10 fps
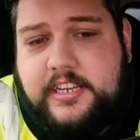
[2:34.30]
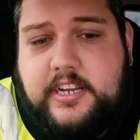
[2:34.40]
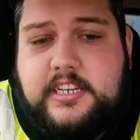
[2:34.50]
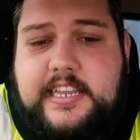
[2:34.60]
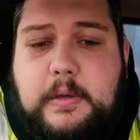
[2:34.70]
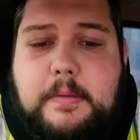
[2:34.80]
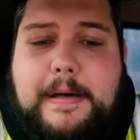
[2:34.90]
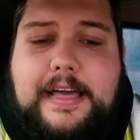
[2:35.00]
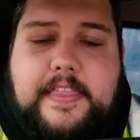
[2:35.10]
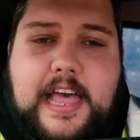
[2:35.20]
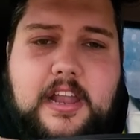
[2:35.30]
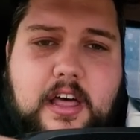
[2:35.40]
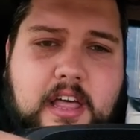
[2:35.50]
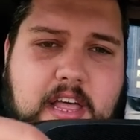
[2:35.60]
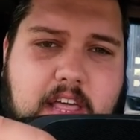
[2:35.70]
You can see on the back there,
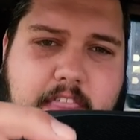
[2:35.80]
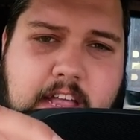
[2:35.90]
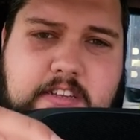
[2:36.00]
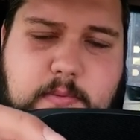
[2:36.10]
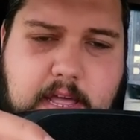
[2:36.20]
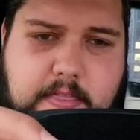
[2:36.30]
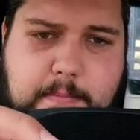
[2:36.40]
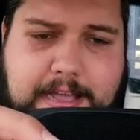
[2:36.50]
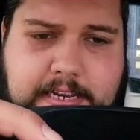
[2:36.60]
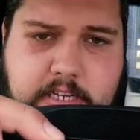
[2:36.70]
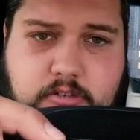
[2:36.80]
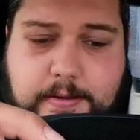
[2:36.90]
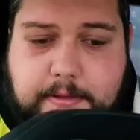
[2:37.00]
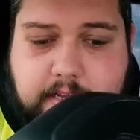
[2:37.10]
look, that's where the magnet strip